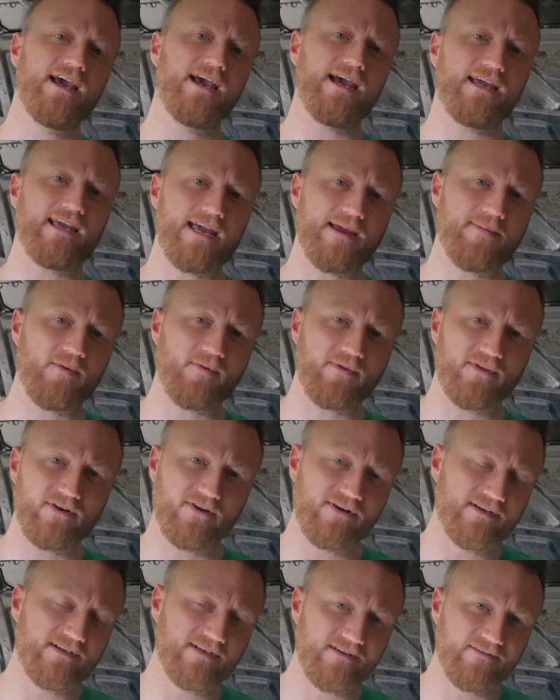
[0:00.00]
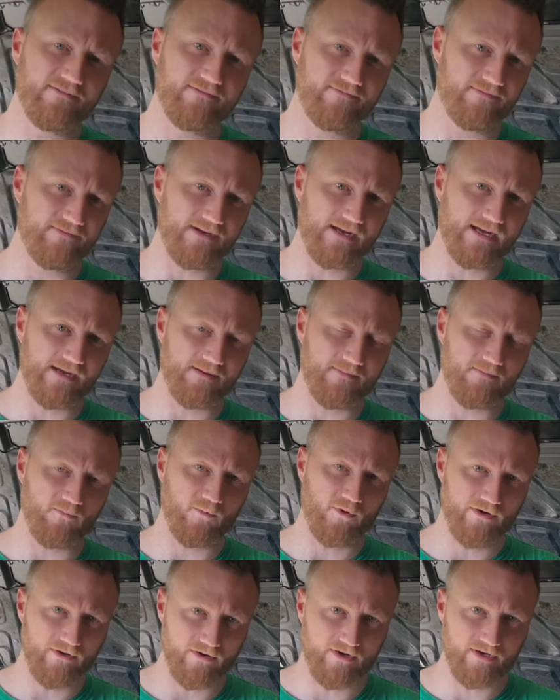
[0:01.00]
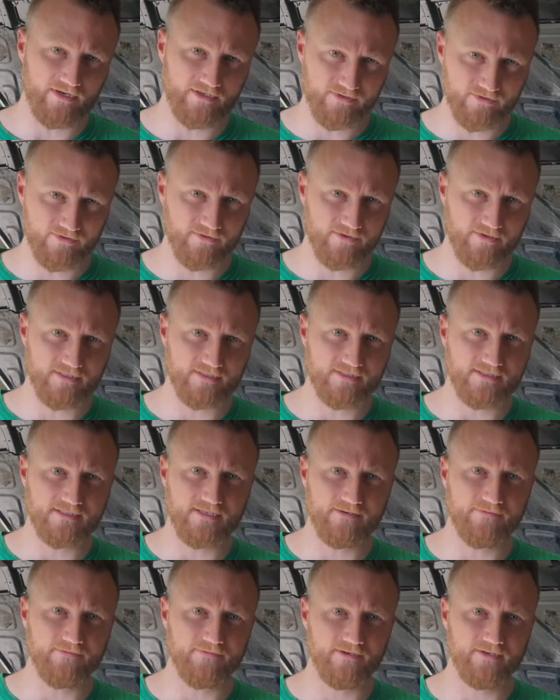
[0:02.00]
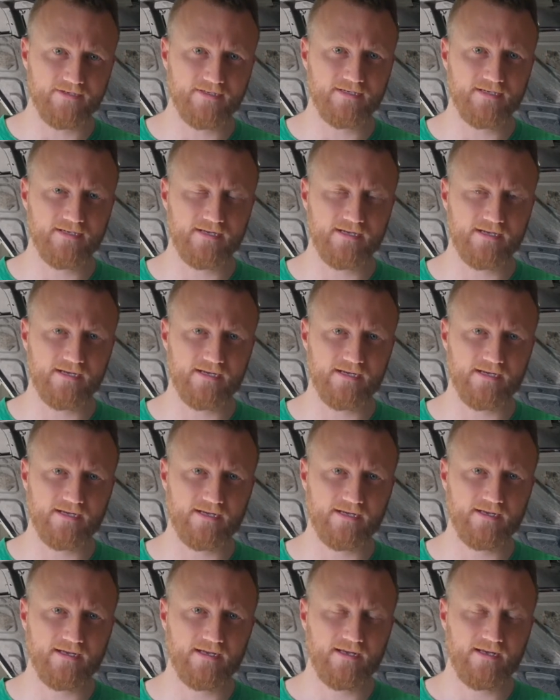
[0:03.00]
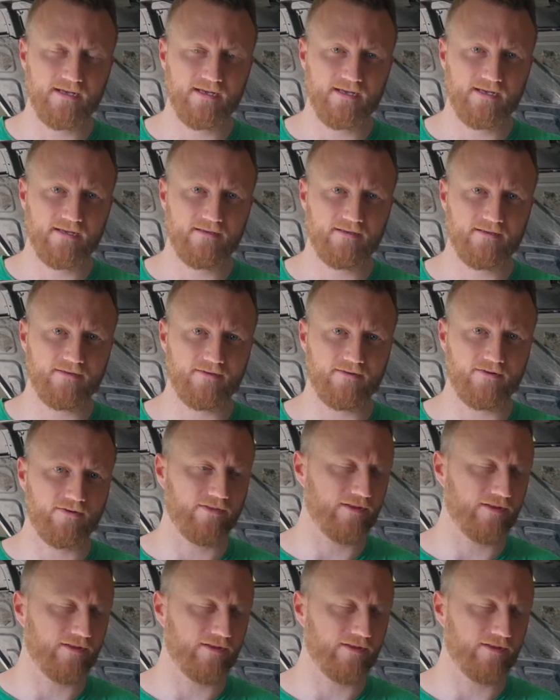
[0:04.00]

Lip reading: came up with an idea of what I do that's different on the